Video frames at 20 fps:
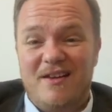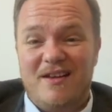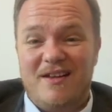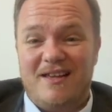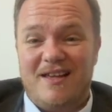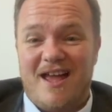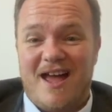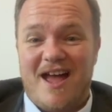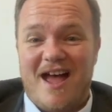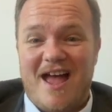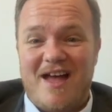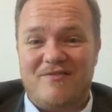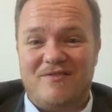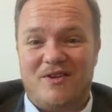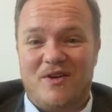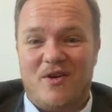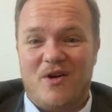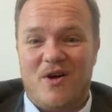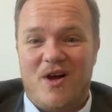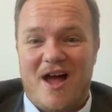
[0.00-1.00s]
yeah, I haven't
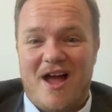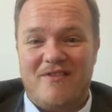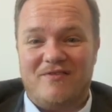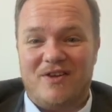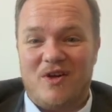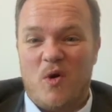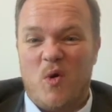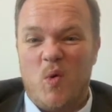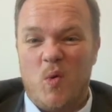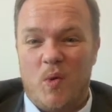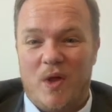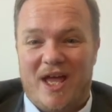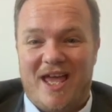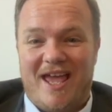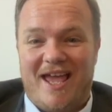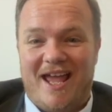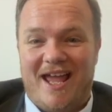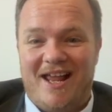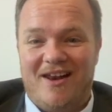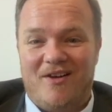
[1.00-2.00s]
got all the
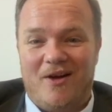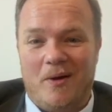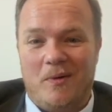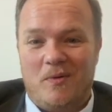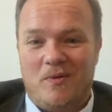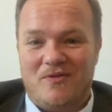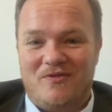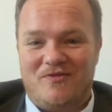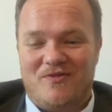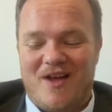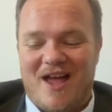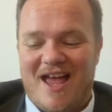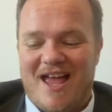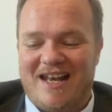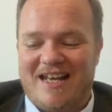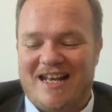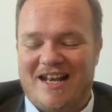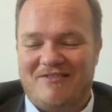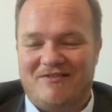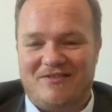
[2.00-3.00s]
kit, like all the fan
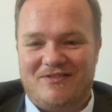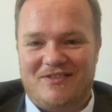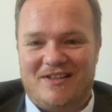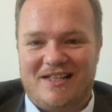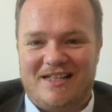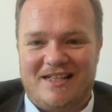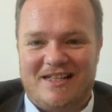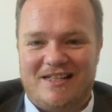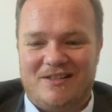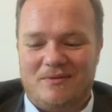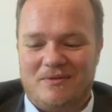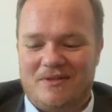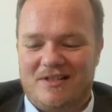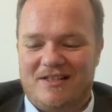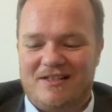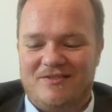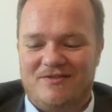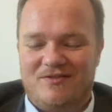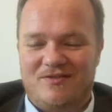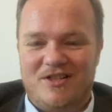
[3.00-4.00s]
and everything and all the
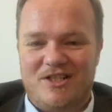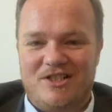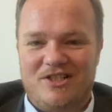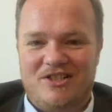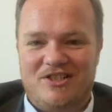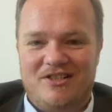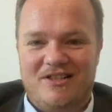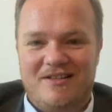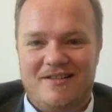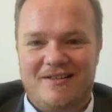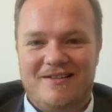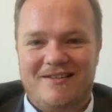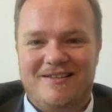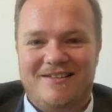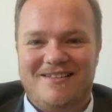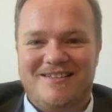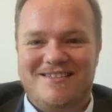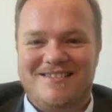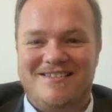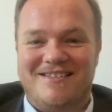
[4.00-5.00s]
fridge
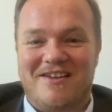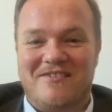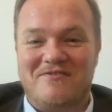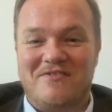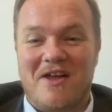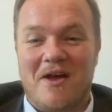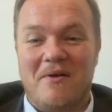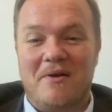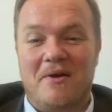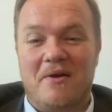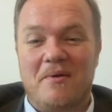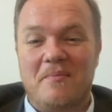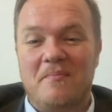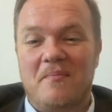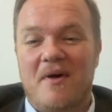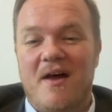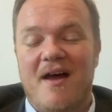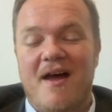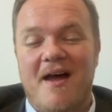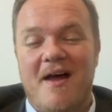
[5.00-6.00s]
stuff going on.
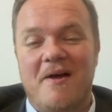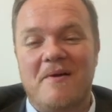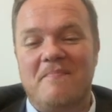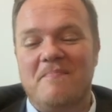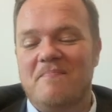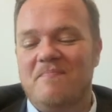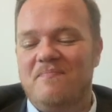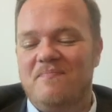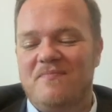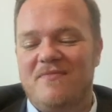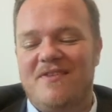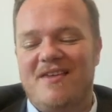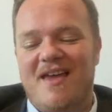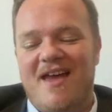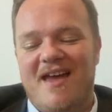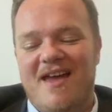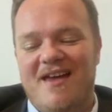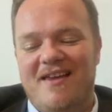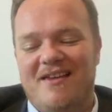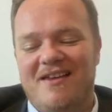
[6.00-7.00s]
But
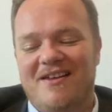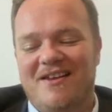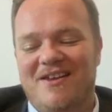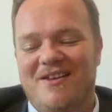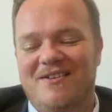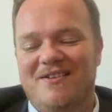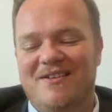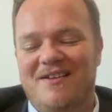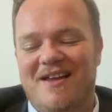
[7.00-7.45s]
yeah, you know,